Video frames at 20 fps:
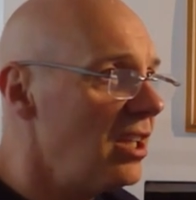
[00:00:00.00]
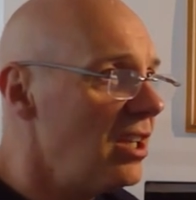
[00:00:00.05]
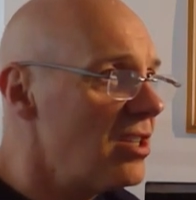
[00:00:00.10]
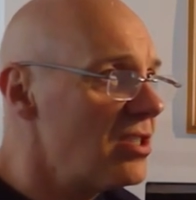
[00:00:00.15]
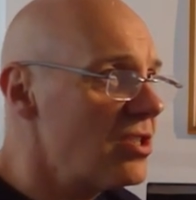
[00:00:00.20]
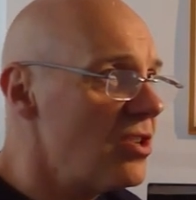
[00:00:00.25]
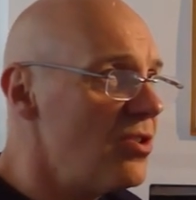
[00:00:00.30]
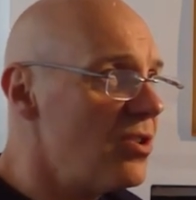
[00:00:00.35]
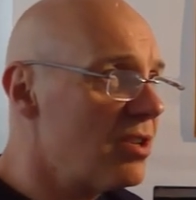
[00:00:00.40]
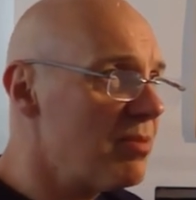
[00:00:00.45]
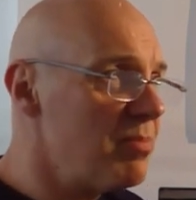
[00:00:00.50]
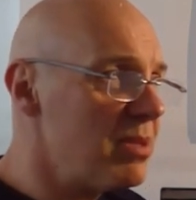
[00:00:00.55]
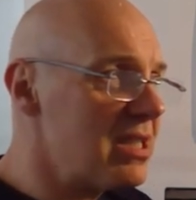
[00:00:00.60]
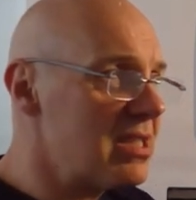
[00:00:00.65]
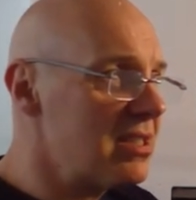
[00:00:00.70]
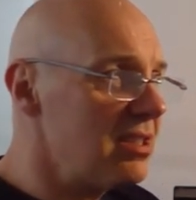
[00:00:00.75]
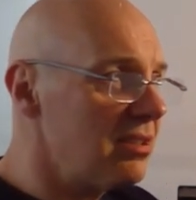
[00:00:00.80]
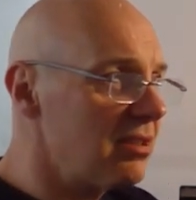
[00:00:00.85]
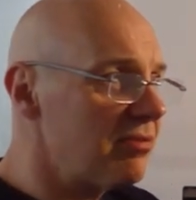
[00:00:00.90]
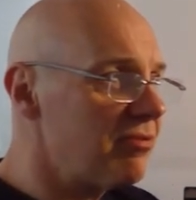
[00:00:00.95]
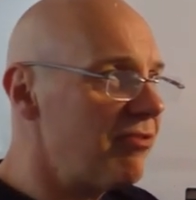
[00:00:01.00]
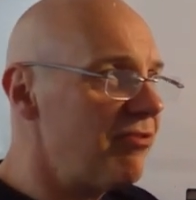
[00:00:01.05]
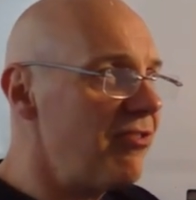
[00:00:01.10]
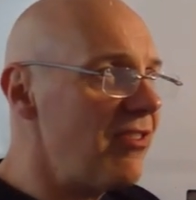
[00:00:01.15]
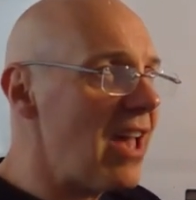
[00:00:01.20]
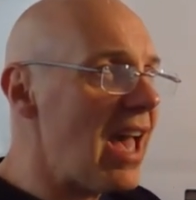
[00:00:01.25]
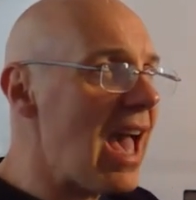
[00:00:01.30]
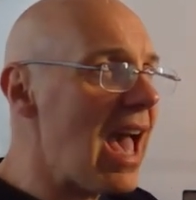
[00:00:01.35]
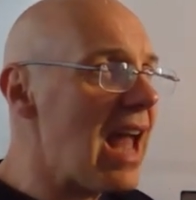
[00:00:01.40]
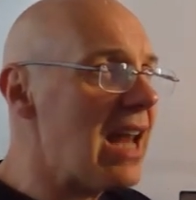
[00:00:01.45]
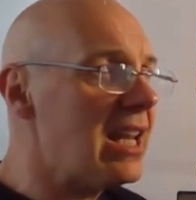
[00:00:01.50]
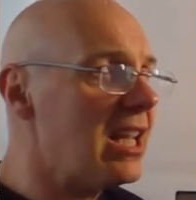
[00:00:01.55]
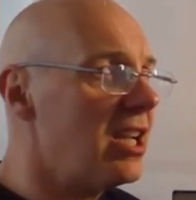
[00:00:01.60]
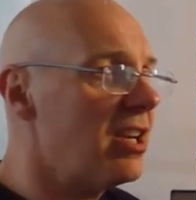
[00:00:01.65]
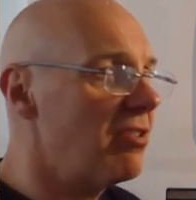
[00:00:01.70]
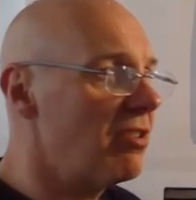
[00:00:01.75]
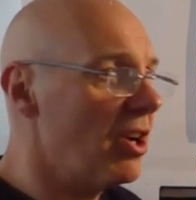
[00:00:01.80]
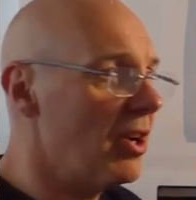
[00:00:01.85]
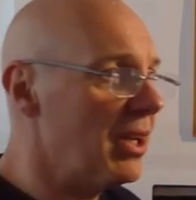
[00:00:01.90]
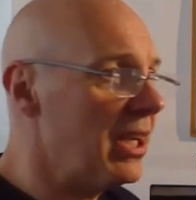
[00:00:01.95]
So you can be still fairly
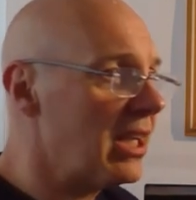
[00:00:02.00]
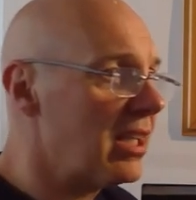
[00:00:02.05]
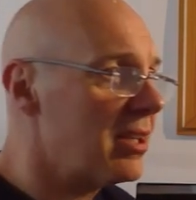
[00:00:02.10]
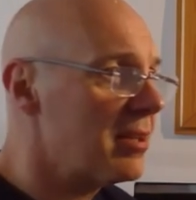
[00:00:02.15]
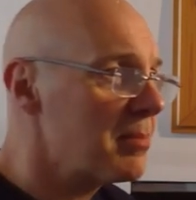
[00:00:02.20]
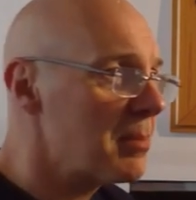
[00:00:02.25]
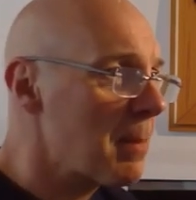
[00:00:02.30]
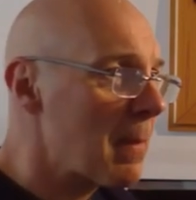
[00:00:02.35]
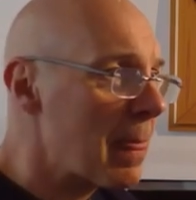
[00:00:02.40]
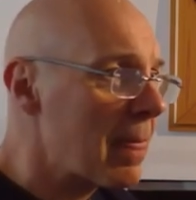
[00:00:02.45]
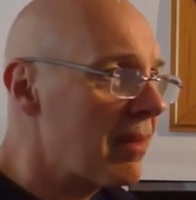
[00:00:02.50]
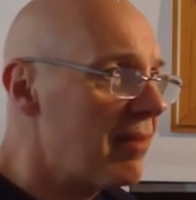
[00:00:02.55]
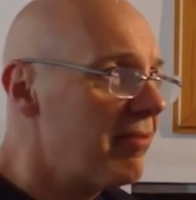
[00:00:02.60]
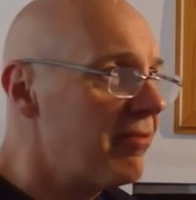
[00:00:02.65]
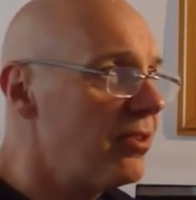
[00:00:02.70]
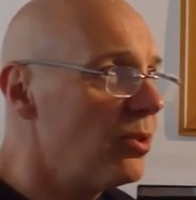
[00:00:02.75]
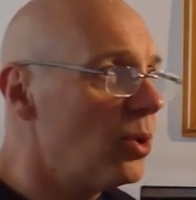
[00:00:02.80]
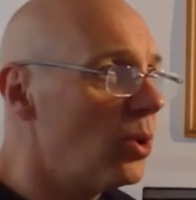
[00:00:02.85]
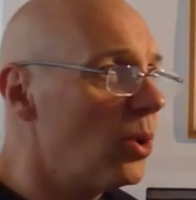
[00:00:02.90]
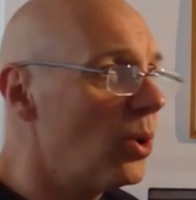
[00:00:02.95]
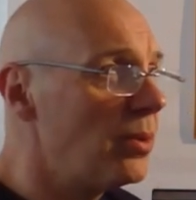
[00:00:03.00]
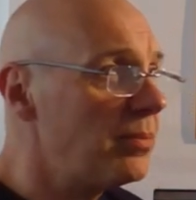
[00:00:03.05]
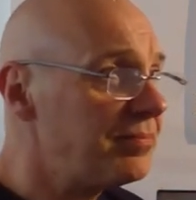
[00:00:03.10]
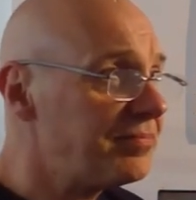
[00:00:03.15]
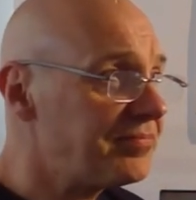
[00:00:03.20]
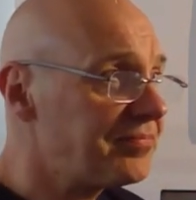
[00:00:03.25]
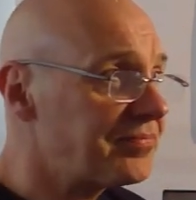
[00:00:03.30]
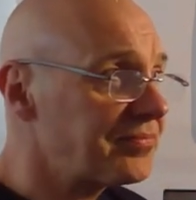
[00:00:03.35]
heroic for